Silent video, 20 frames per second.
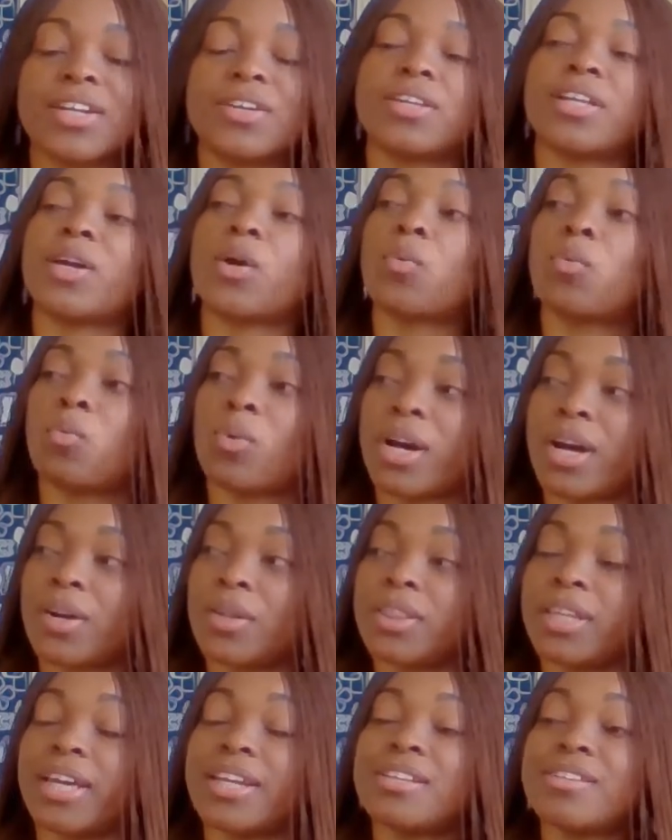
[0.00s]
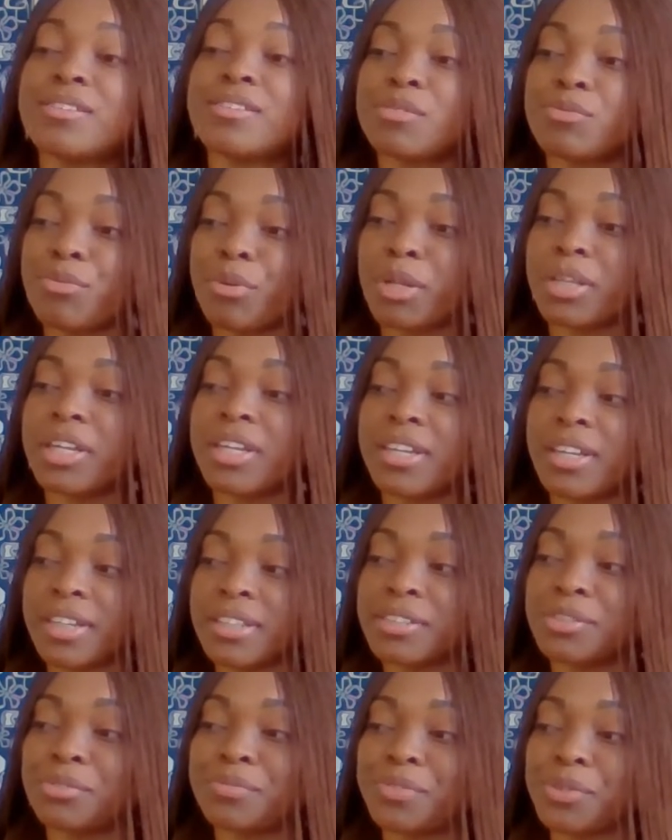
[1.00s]
like, wow, that is really
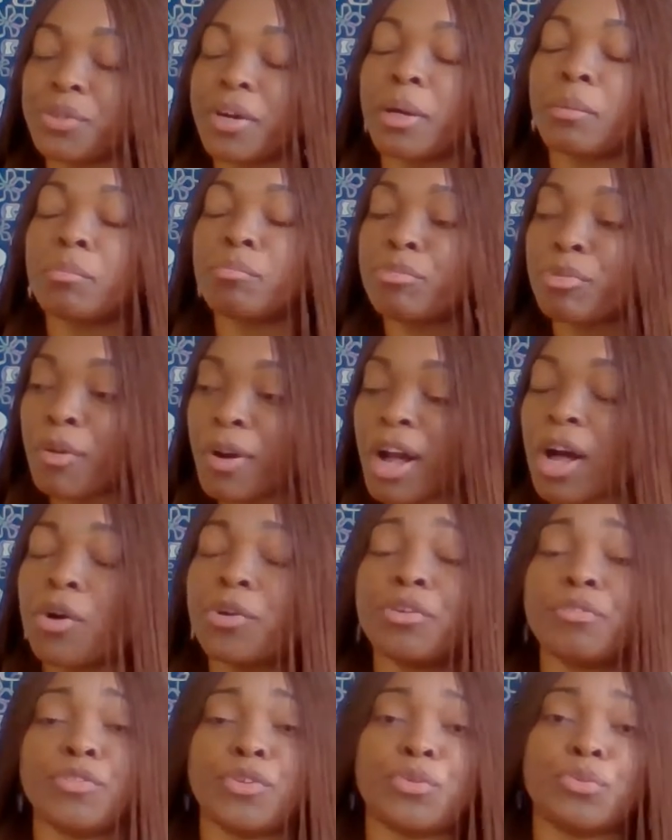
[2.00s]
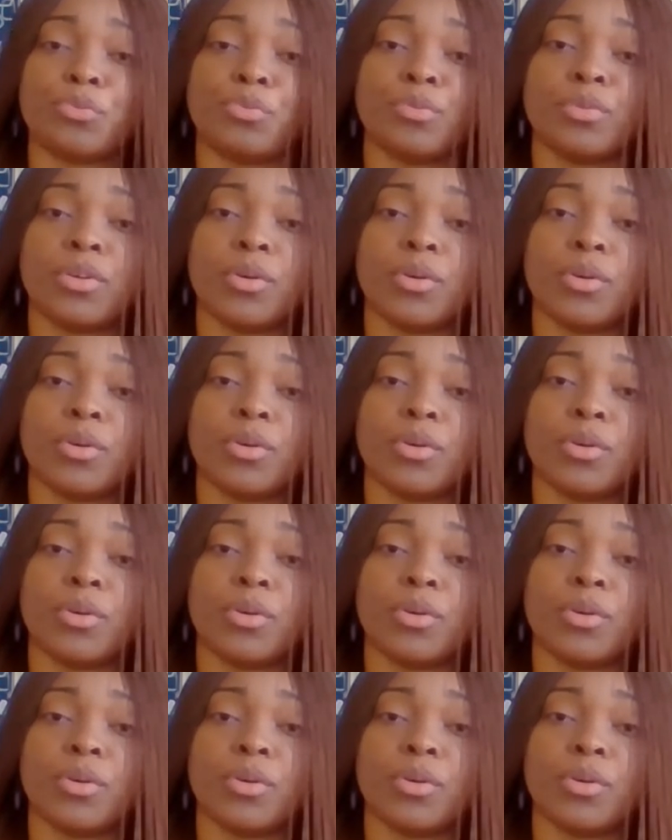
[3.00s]
nice of you. I'm proud of you.